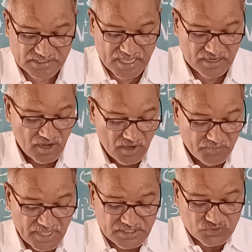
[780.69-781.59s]
there.
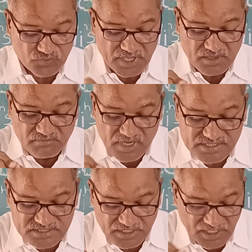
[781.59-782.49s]
Means we
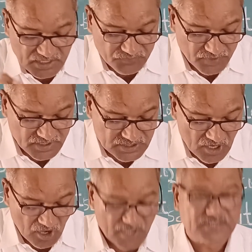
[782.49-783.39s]
must eat fish,
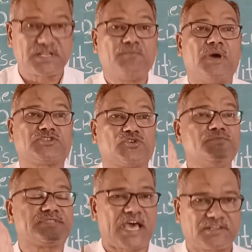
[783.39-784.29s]
or some
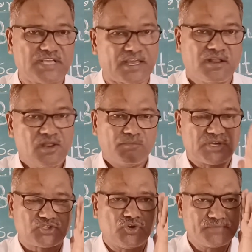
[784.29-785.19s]
mushrooms are there.
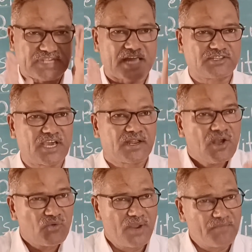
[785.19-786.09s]

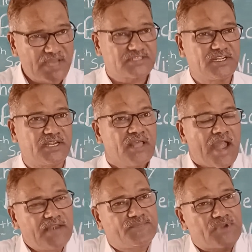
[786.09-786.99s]
We must eat,
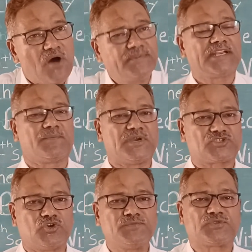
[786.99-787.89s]
and from that
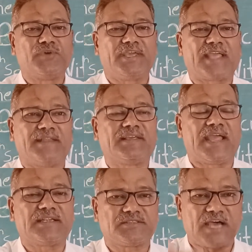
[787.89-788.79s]
mushrooms we can
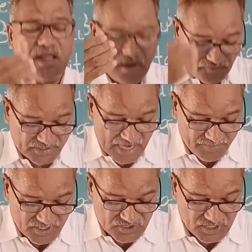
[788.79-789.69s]
get the
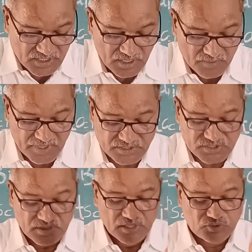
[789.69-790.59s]
vitamin D. Means
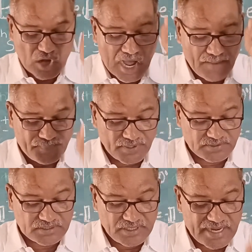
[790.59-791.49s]

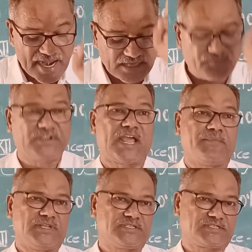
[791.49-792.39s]
top 8
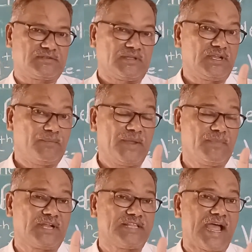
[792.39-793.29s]
vitamins.
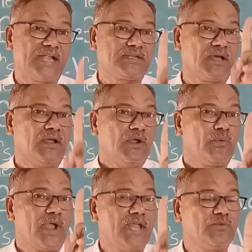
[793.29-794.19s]
Remember that
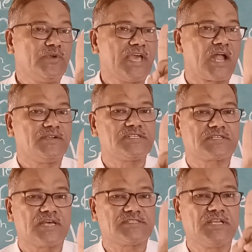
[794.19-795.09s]
when we are
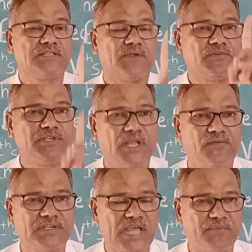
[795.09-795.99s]
discussing the D
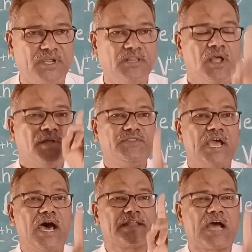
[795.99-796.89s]
vitamin,
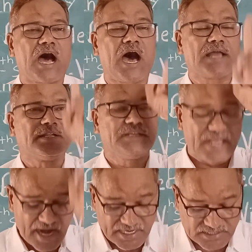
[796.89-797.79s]
there are
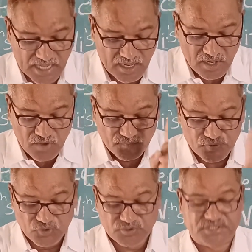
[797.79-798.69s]
8
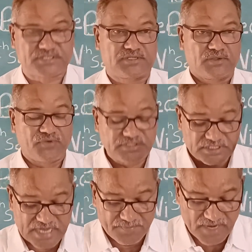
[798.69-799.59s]
fruits,
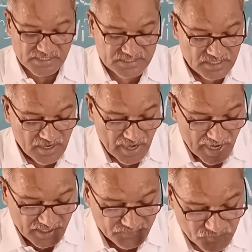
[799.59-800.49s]
vegetables, and